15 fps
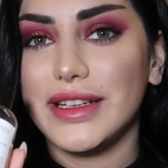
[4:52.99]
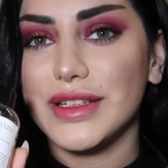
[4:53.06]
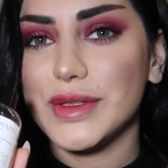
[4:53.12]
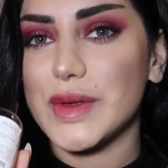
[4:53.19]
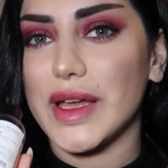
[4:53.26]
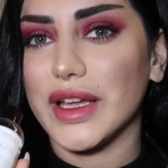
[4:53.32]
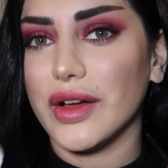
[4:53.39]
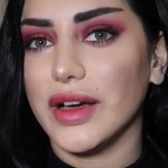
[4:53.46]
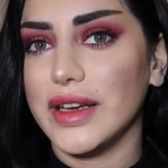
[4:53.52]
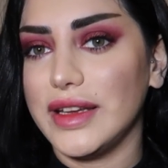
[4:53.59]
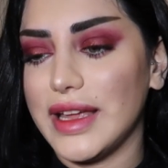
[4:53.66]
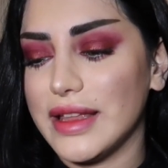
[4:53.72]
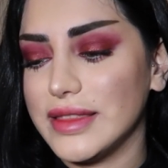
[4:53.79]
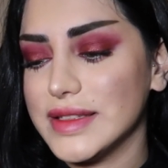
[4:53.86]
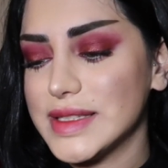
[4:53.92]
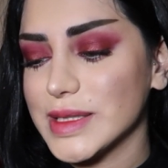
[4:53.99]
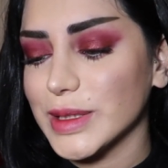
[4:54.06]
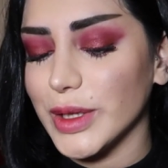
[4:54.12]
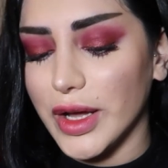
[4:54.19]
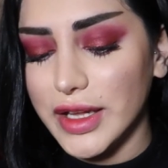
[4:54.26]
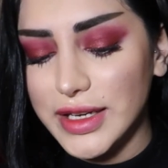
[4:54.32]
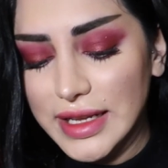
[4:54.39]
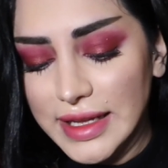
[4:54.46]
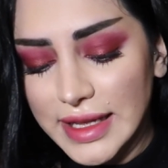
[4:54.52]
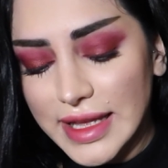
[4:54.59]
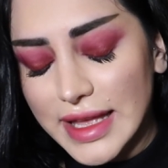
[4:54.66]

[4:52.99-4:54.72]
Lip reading: it, so I got it at the salon.